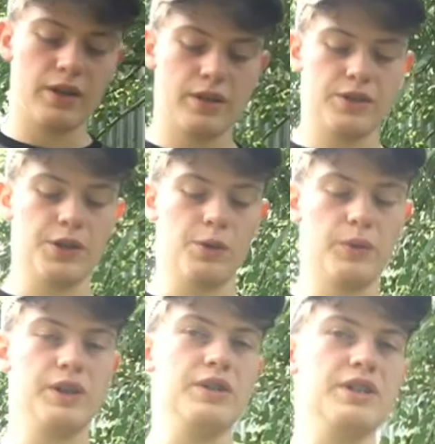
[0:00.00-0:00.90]
So what
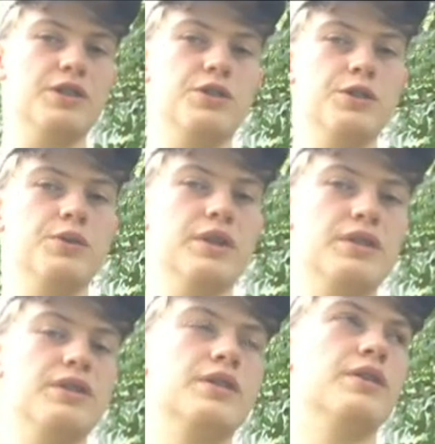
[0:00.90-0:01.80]
you need to do
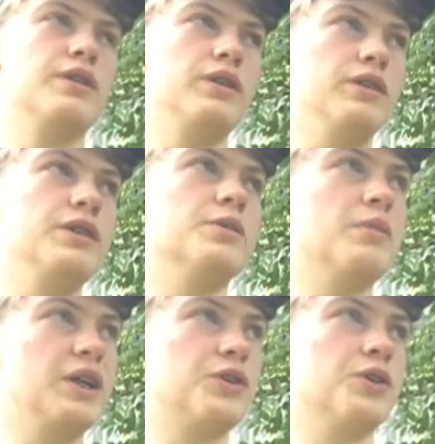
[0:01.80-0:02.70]
is you need to
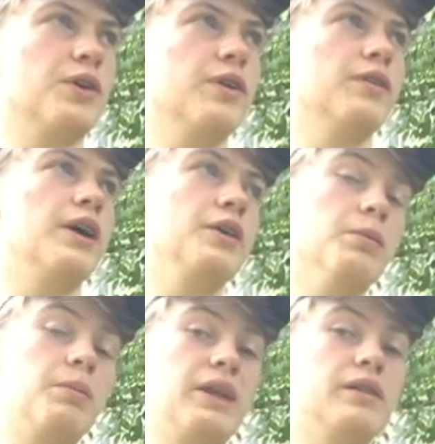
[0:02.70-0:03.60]
make sure that your
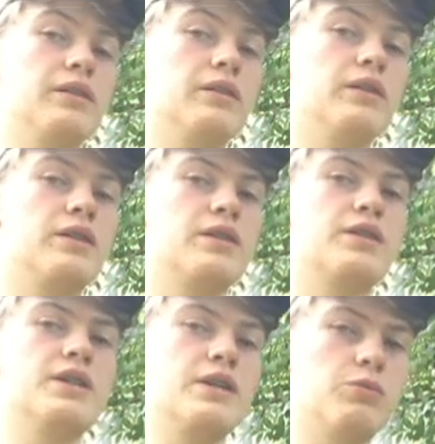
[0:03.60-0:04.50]
pin
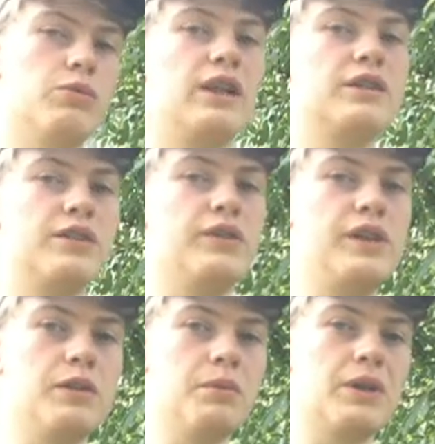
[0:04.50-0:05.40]
stays relatively
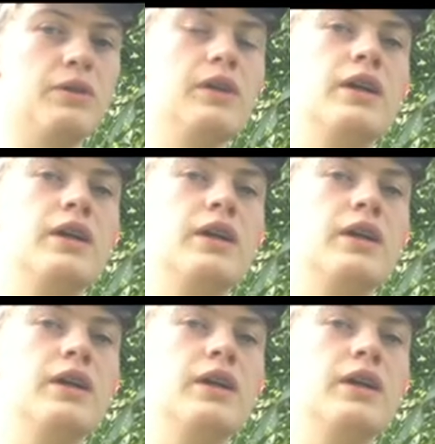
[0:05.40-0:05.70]
in the middle.